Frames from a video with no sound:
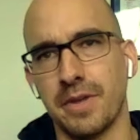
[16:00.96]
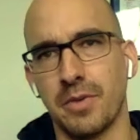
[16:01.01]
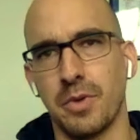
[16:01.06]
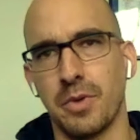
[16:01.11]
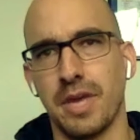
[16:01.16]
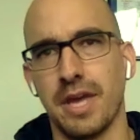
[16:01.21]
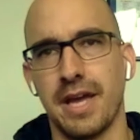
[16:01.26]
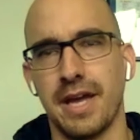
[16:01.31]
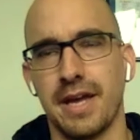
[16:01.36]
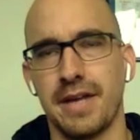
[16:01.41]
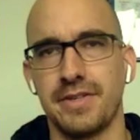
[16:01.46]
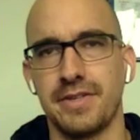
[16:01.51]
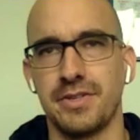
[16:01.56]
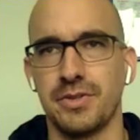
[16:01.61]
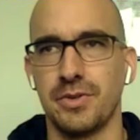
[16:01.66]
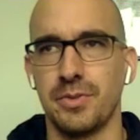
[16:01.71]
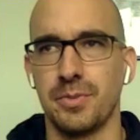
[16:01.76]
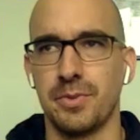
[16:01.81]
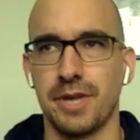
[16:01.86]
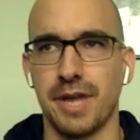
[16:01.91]
like we had
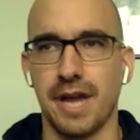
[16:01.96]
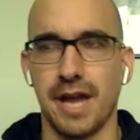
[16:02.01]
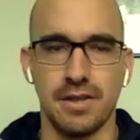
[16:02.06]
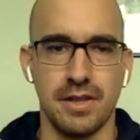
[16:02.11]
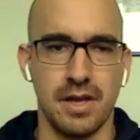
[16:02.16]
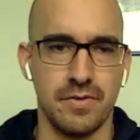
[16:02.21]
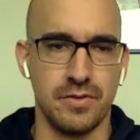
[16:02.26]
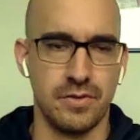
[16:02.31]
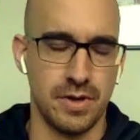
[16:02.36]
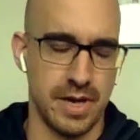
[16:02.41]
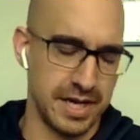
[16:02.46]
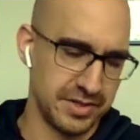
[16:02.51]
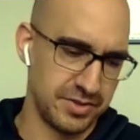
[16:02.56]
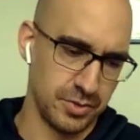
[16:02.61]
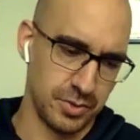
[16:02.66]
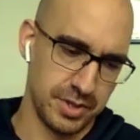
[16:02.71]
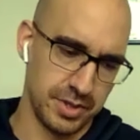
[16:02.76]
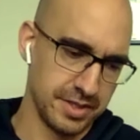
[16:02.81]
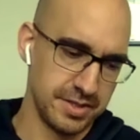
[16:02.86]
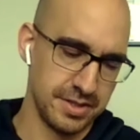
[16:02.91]
2 pretty high level high
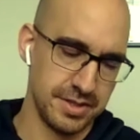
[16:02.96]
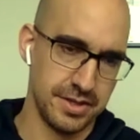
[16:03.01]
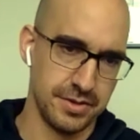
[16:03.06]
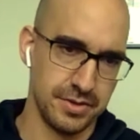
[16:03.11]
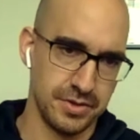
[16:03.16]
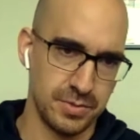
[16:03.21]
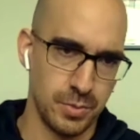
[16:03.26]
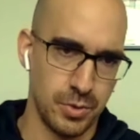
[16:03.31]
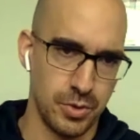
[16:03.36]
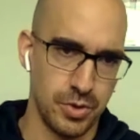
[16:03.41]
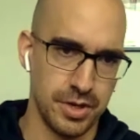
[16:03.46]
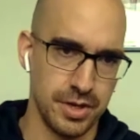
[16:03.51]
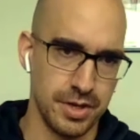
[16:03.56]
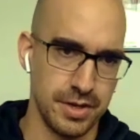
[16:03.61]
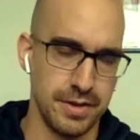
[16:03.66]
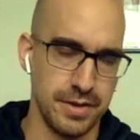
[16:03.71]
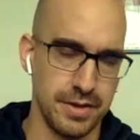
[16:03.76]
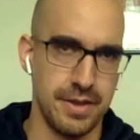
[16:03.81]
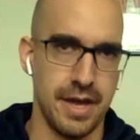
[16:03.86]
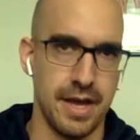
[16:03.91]
school kids in here this morning
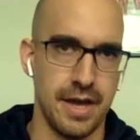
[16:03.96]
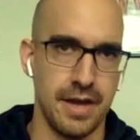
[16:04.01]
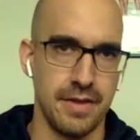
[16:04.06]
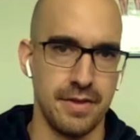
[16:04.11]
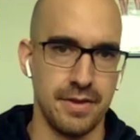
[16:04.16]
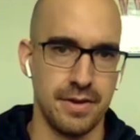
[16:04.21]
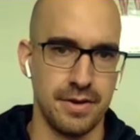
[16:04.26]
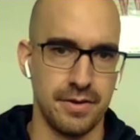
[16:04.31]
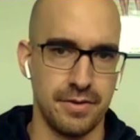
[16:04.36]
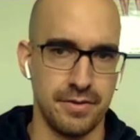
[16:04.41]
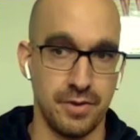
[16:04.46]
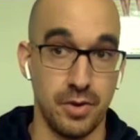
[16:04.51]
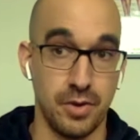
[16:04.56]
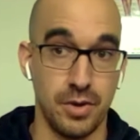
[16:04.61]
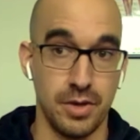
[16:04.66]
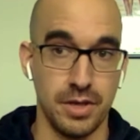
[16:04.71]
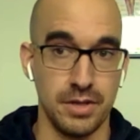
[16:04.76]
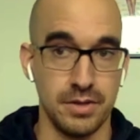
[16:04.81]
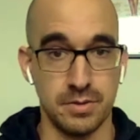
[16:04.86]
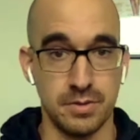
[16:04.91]
that they're
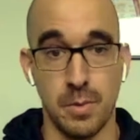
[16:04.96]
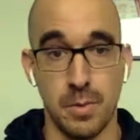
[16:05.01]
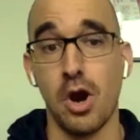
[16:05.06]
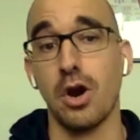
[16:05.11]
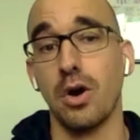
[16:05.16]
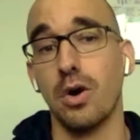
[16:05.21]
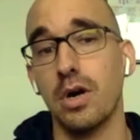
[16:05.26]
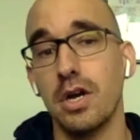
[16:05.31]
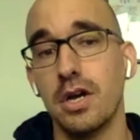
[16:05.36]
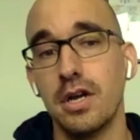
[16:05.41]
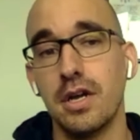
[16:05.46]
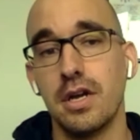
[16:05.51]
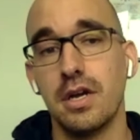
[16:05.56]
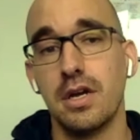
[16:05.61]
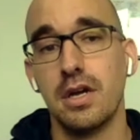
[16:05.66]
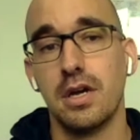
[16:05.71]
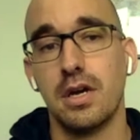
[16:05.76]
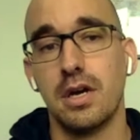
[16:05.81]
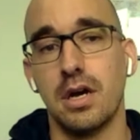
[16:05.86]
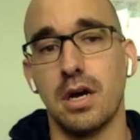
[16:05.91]
throwing tomorrow.
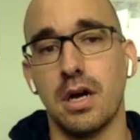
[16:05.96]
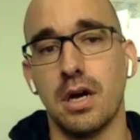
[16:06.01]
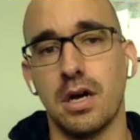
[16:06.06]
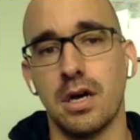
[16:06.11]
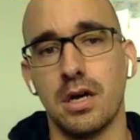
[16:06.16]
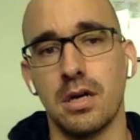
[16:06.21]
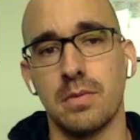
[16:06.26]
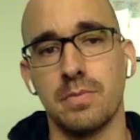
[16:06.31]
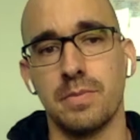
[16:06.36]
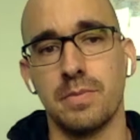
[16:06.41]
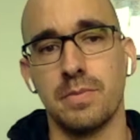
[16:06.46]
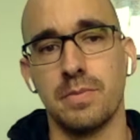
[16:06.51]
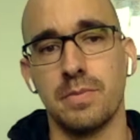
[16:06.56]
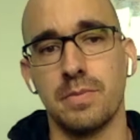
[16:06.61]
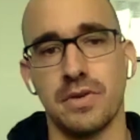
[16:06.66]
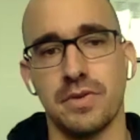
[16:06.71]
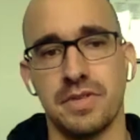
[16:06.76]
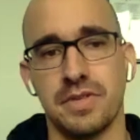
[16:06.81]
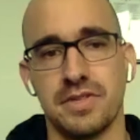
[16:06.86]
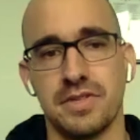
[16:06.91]

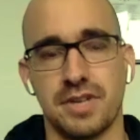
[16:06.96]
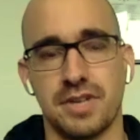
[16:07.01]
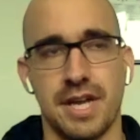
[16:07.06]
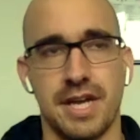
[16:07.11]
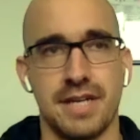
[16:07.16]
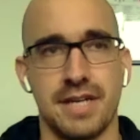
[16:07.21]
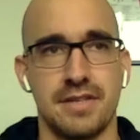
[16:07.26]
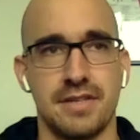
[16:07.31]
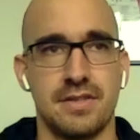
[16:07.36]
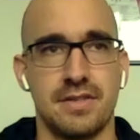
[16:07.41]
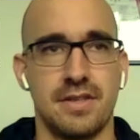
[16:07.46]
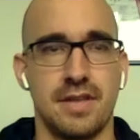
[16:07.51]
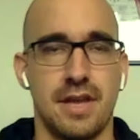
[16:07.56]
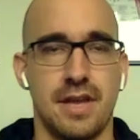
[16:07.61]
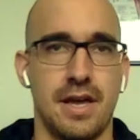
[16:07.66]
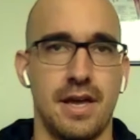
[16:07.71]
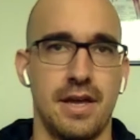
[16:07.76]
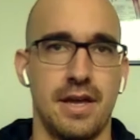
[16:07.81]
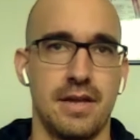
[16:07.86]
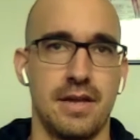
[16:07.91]
And these are guys
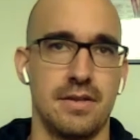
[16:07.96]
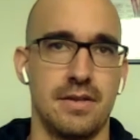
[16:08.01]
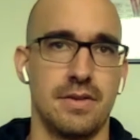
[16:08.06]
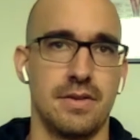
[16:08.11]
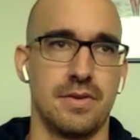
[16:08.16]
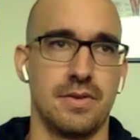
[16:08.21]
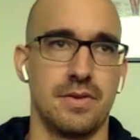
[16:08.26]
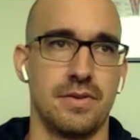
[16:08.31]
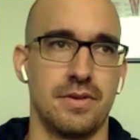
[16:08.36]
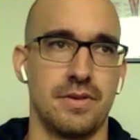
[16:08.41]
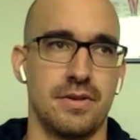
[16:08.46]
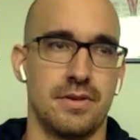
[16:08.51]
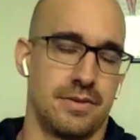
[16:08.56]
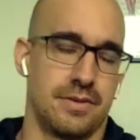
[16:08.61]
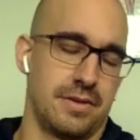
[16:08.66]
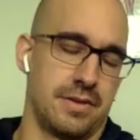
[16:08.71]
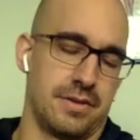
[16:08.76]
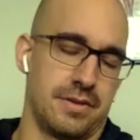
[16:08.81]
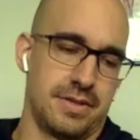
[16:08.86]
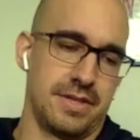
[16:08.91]
that,
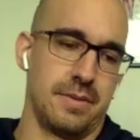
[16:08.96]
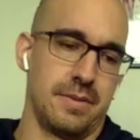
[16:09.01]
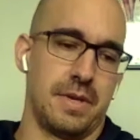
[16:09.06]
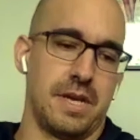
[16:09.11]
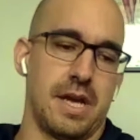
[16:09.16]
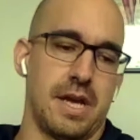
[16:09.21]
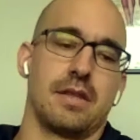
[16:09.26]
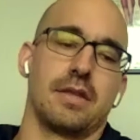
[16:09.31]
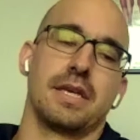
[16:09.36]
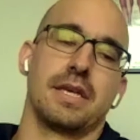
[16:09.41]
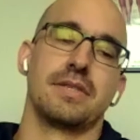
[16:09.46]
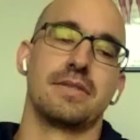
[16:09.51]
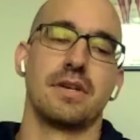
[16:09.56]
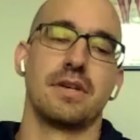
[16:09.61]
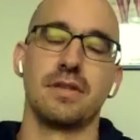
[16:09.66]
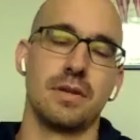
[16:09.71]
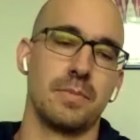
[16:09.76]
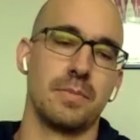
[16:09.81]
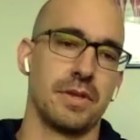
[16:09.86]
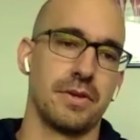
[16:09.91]
their team kind of leans
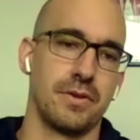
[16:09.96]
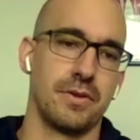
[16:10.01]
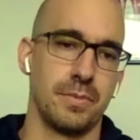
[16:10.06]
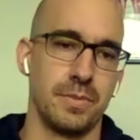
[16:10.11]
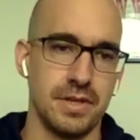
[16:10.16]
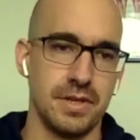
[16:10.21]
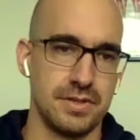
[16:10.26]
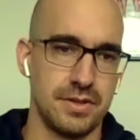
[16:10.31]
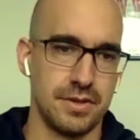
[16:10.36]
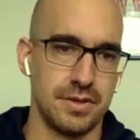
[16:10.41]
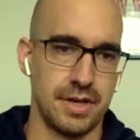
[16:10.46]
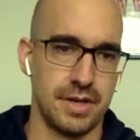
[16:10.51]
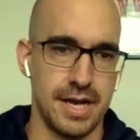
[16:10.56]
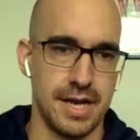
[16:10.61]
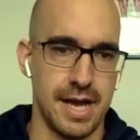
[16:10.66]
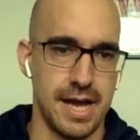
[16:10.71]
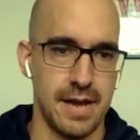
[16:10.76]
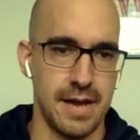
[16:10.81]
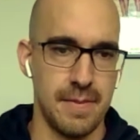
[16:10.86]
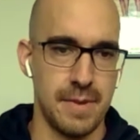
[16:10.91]
on them a little bit. So they're
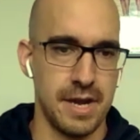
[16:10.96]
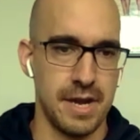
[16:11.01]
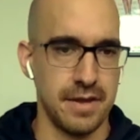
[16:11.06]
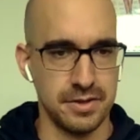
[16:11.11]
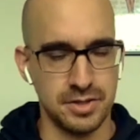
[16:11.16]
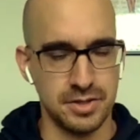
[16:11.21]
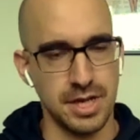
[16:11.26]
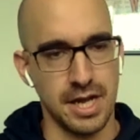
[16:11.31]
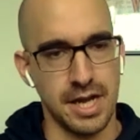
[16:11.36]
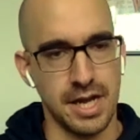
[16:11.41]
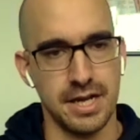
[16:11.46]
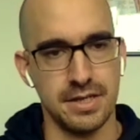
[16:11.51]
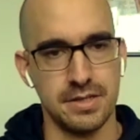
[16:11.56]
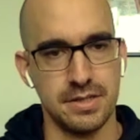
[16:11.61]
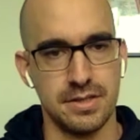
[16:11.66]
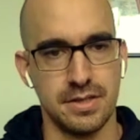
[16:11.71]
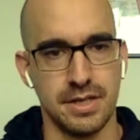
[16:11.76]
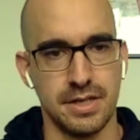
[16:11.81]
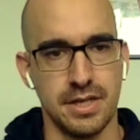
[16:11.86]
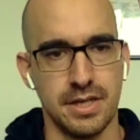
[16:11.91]
kind of high mileage
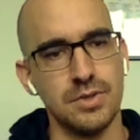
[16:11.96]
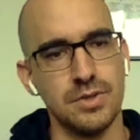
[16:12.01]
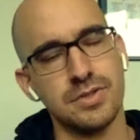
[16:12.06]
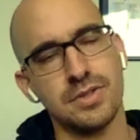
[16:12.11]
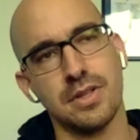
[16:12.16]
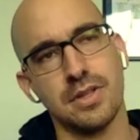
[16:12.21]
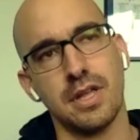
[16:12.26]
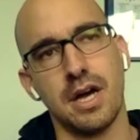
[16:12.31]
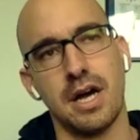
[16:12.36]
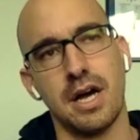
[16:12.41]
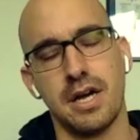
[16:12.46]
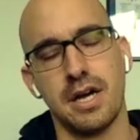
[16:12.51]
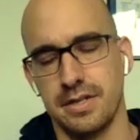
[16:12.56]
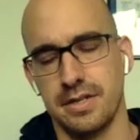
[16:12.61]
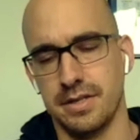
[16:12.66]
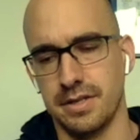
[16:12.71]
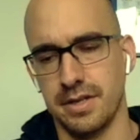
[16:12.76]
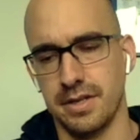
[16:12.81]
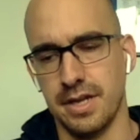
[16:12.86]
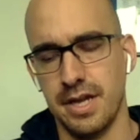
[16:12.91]
guys and they get used a
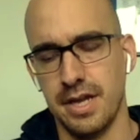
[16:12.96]
lot.